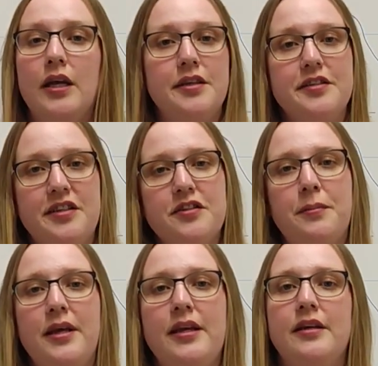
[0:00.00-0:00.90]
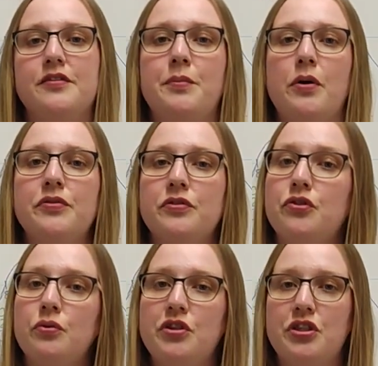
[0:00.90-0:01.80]
In this display, it is most
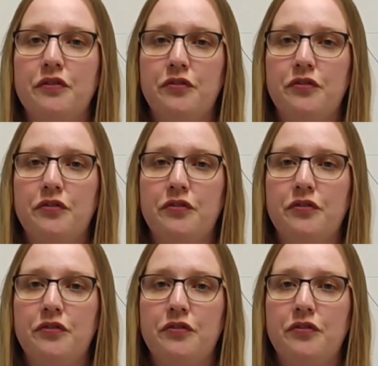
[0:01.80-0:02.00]
intuitive